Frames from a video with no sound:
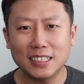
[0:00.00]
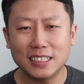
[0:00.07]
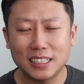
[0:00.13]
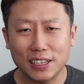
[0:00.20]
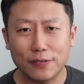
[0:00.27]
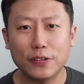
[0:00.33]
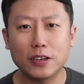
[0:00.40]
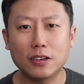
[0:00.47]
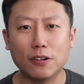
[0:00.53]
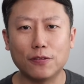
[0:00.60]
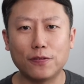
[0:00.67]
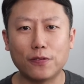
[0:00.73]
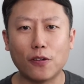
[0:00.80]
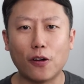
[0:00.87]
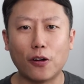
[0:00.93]

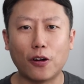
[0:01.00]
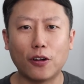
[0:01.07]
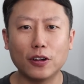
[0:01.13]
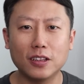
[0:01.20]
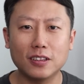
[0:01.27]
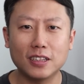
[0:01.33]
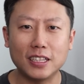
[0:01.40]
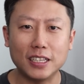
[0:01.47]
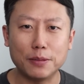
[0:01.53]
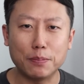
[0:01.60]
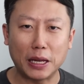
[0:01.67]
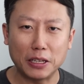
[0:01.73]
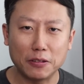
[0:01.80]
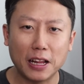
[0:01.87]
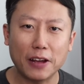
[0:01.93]
difficult for the
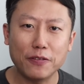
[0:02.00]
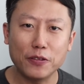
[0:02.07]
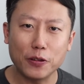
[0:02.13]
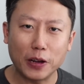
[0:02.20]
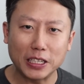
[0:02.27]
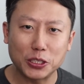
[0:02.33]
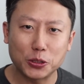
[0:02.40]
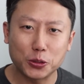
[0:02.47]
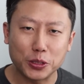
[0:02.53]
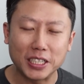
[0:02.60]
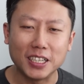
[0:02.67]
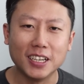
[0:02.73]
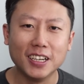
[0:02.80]
Manulife US REIT